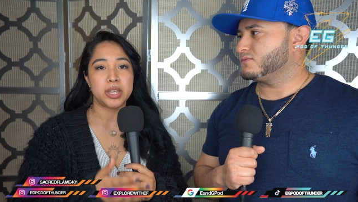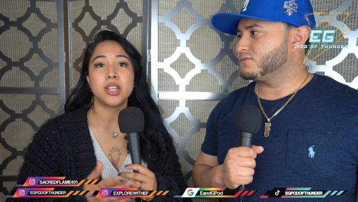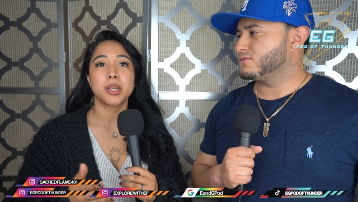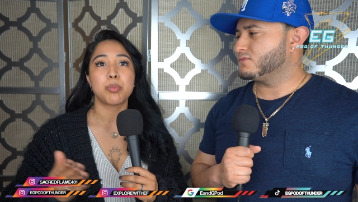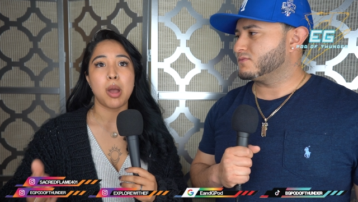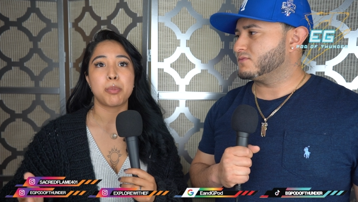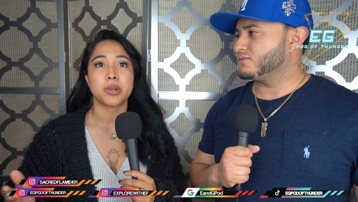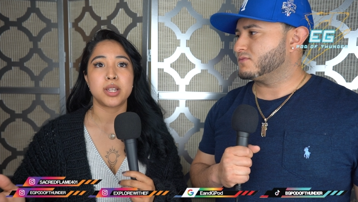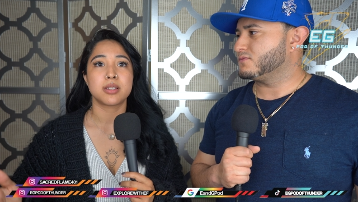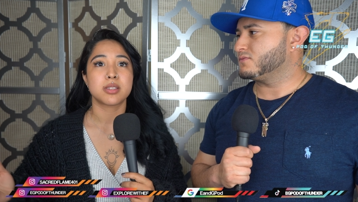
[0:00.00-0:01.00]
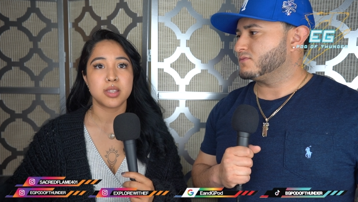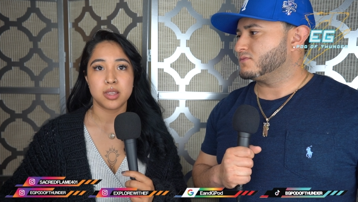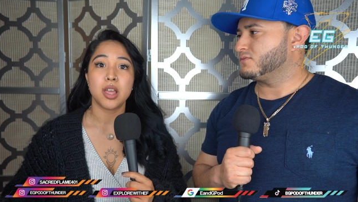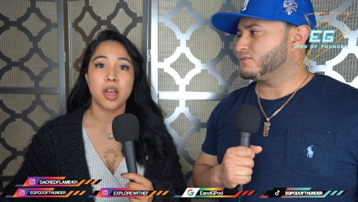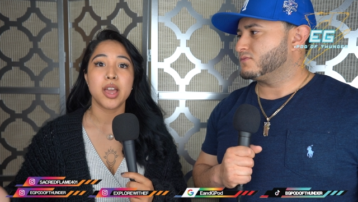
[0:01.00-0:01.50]
Speaker 1: healing properties
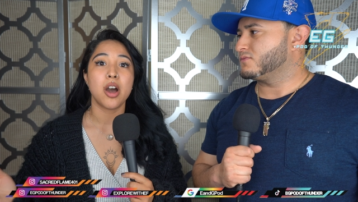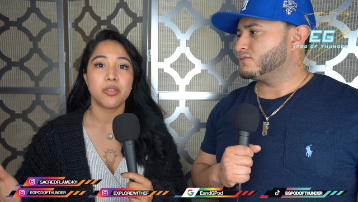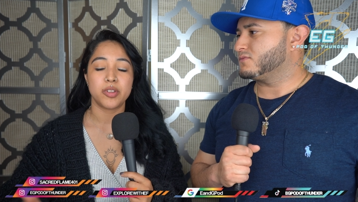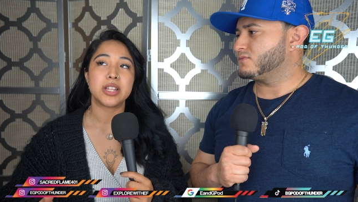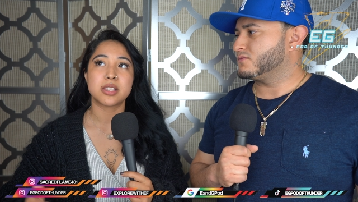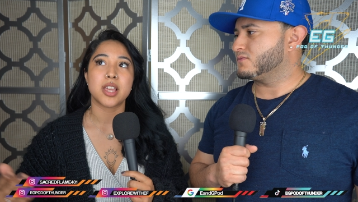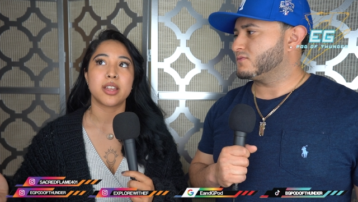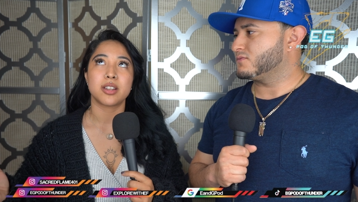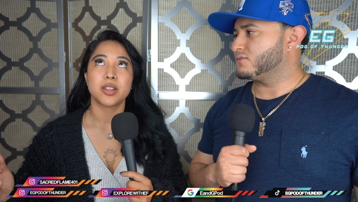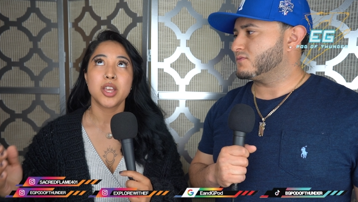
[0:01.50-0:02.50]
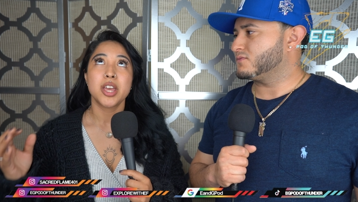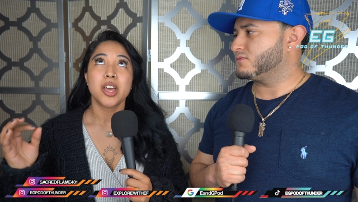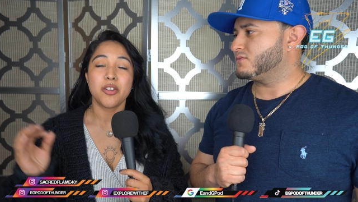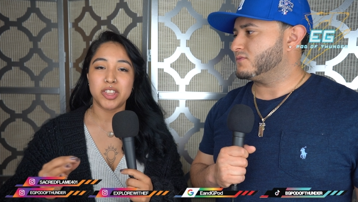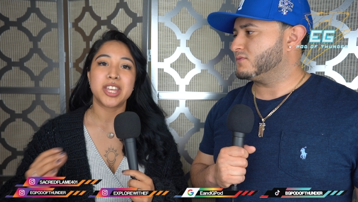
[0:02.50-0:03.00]
of inside
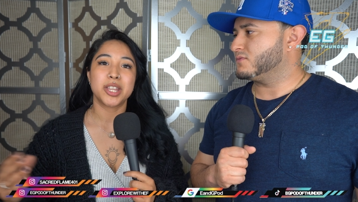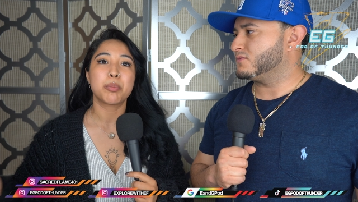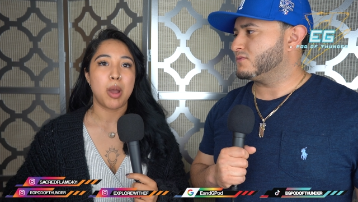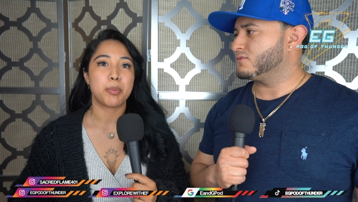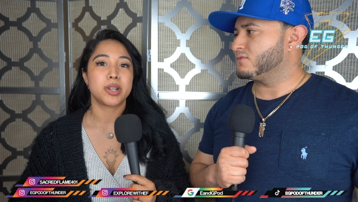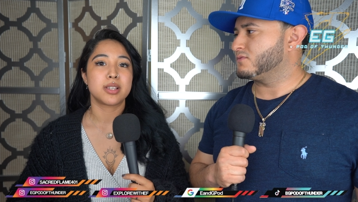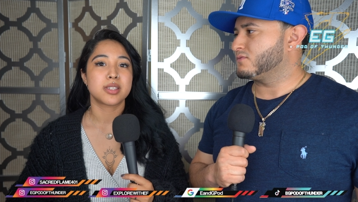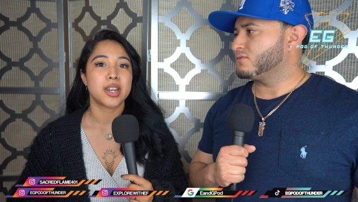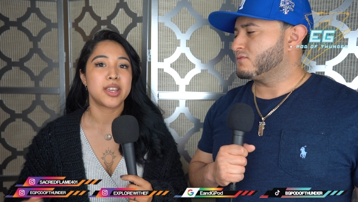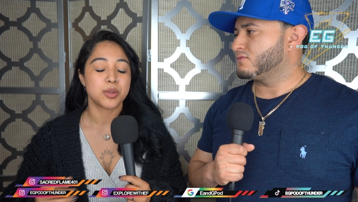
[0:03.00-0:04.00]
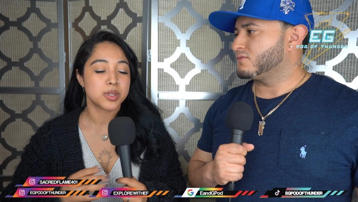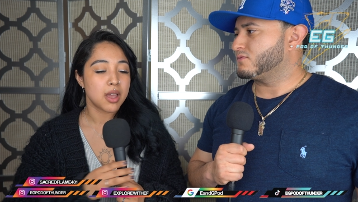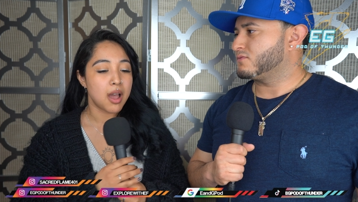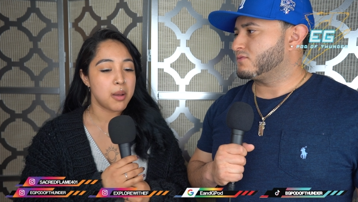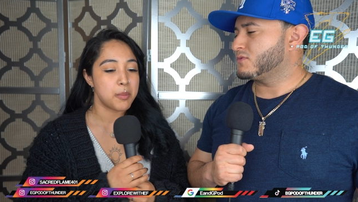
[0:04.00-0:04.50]
of the healing properties that I use.
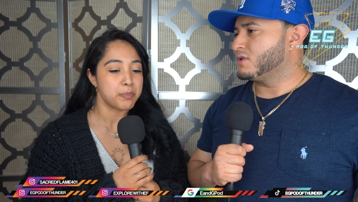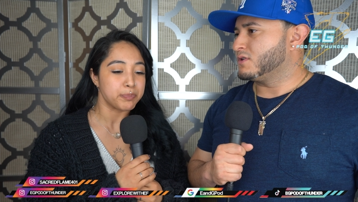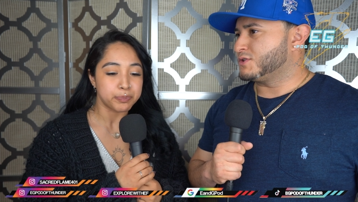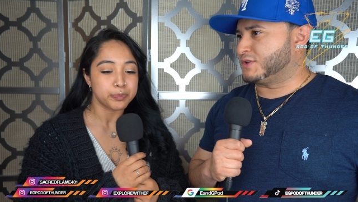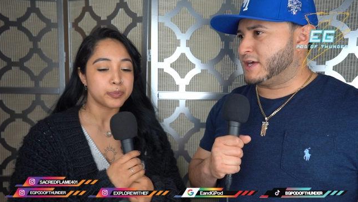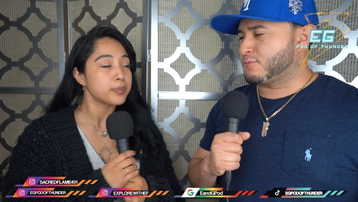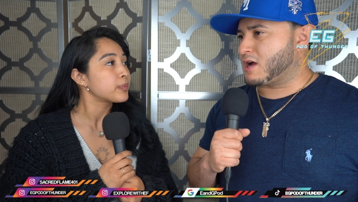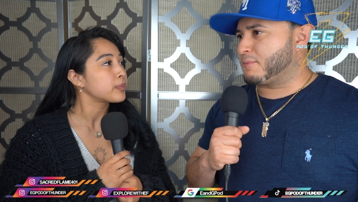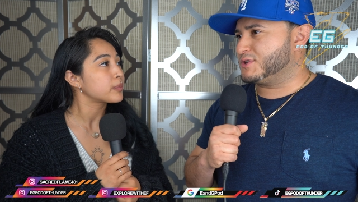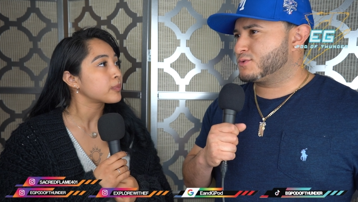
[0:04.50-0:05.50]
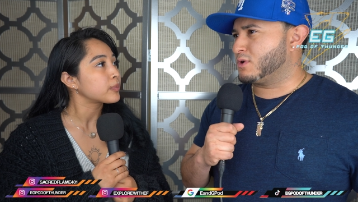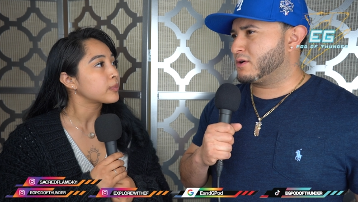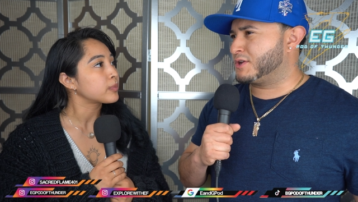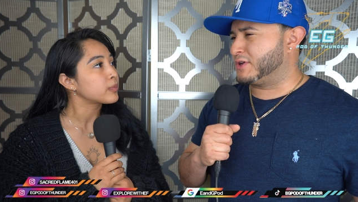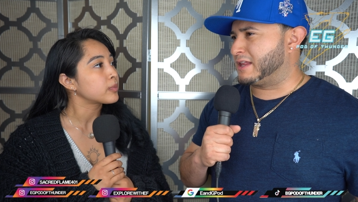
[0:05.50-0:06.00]
Um,
Speaker 2: so the healing properties,
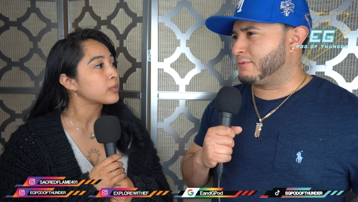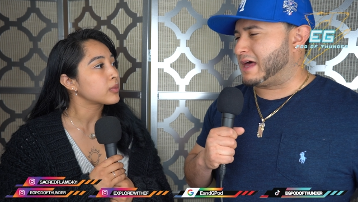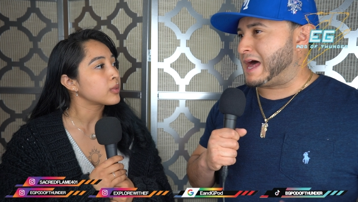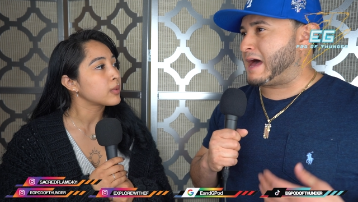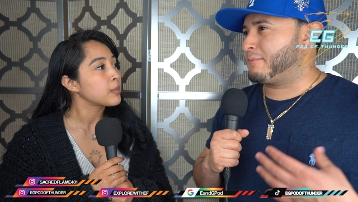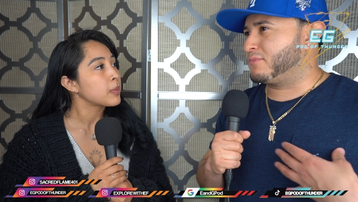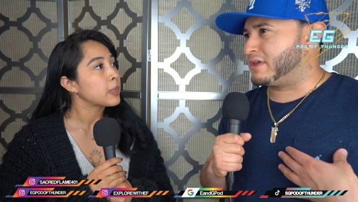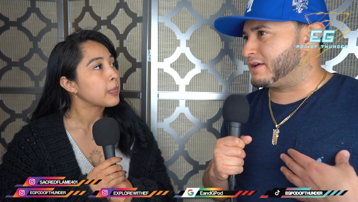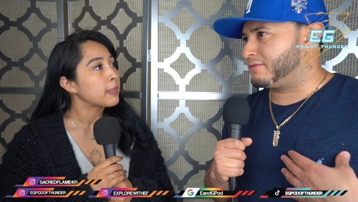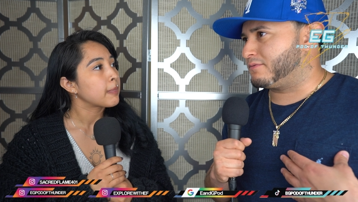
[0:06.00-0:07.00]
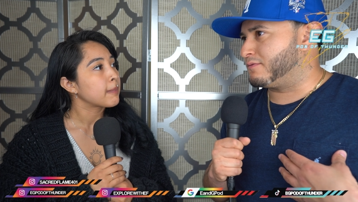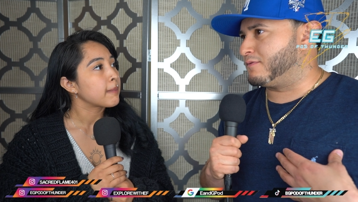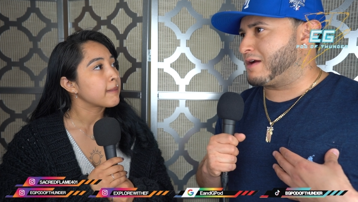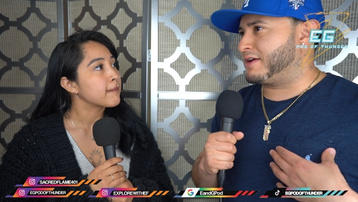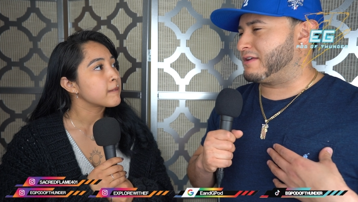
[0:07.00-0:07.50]
what can you get? I'm like
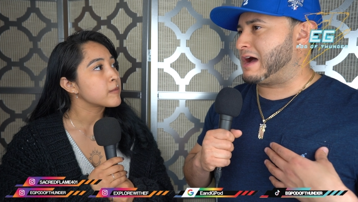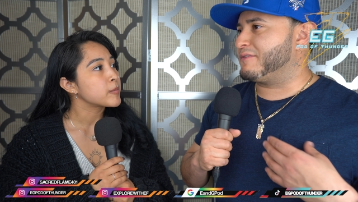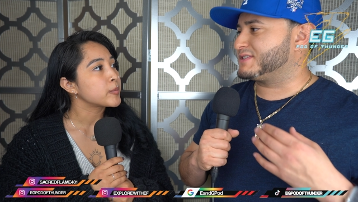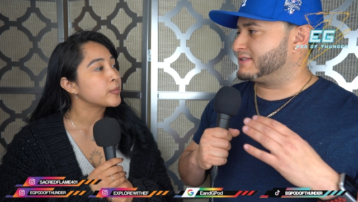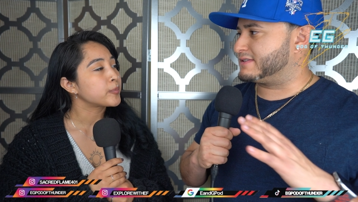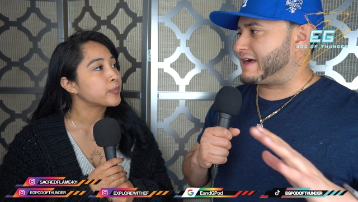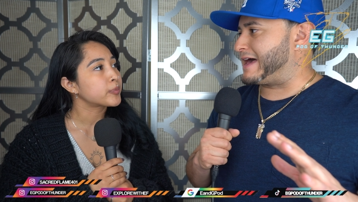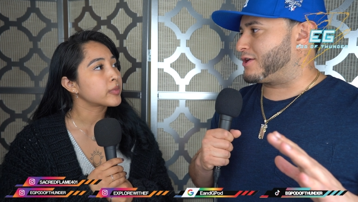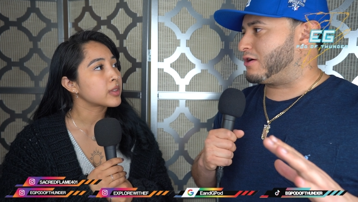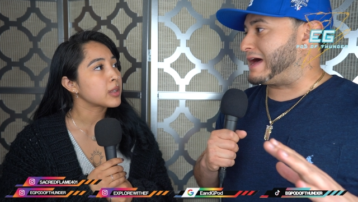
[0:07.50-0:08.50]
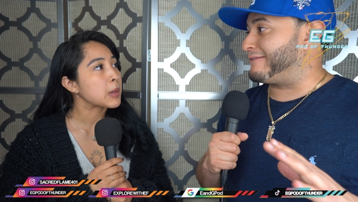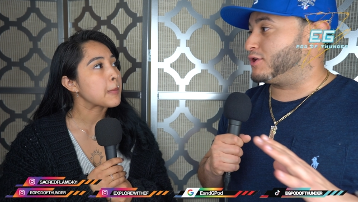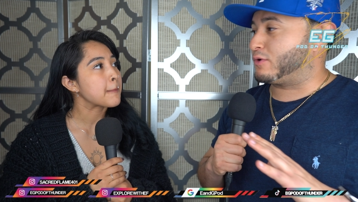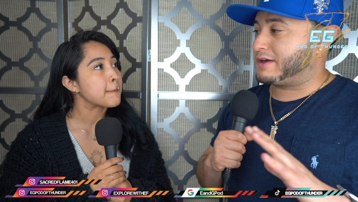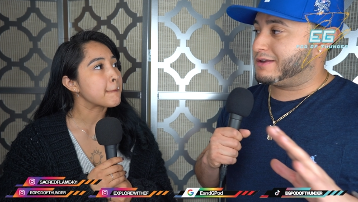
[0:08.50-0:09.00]
very novice into that at all. I have
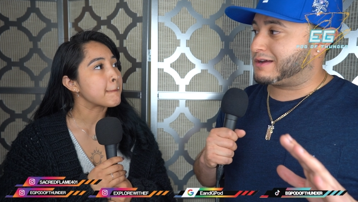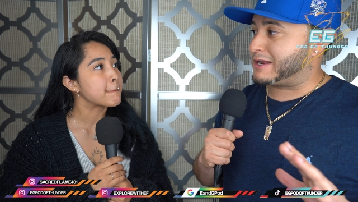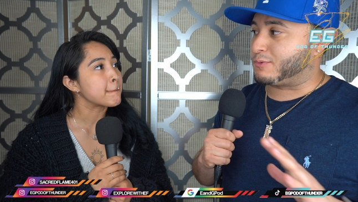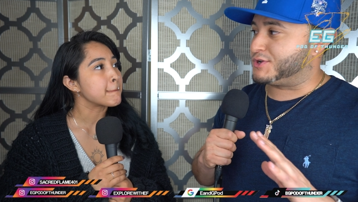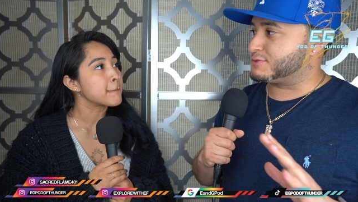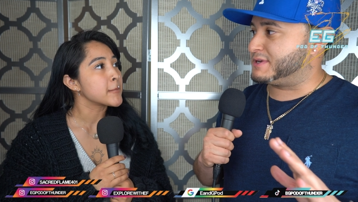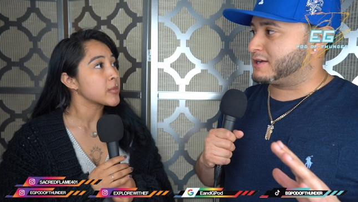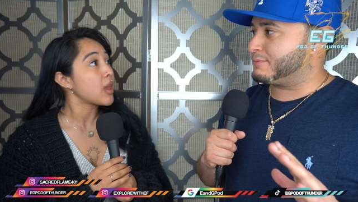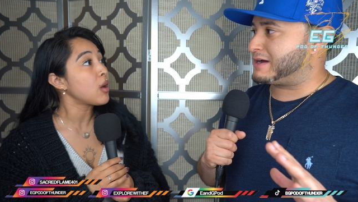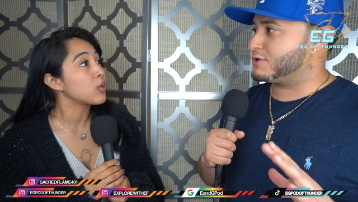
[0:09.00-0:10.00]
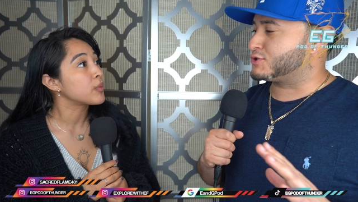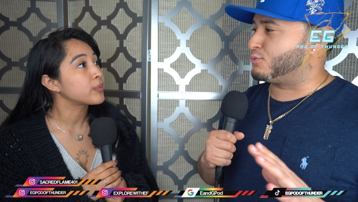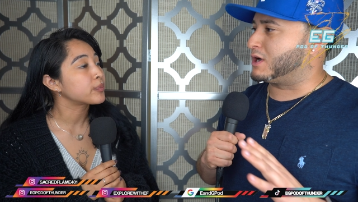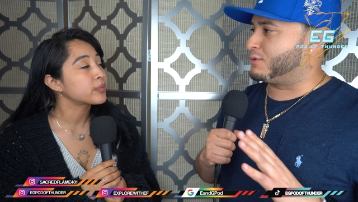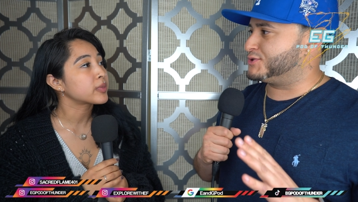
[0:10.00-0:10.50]
no idea kind of what you're speaking about. Oh. So
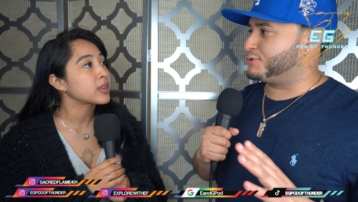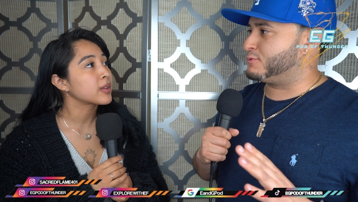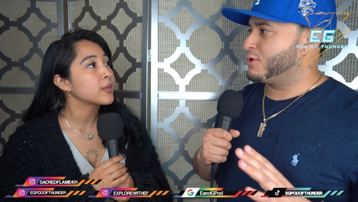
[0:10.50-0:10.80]
what would you,